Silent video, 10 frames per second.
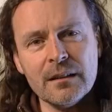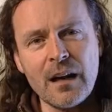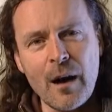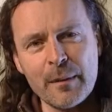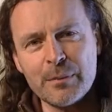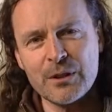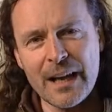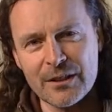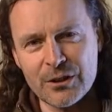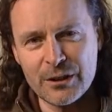Armour
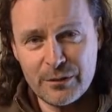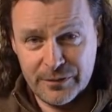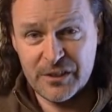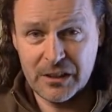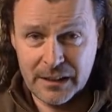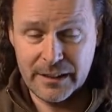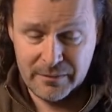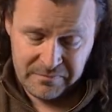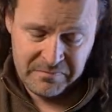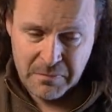protects you physically
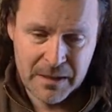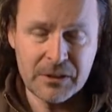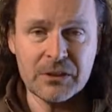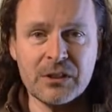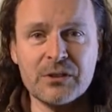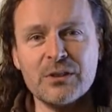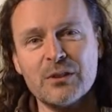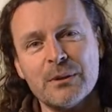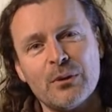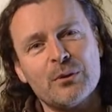by its
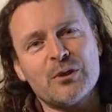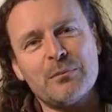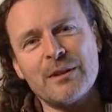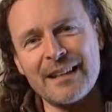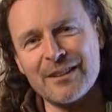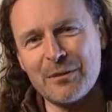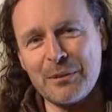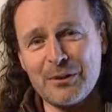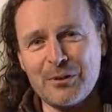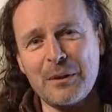existence, but it also protects you
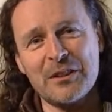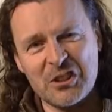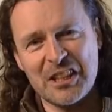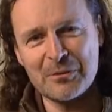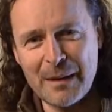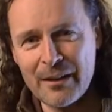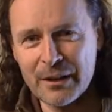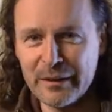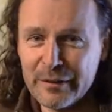because of what it says about you.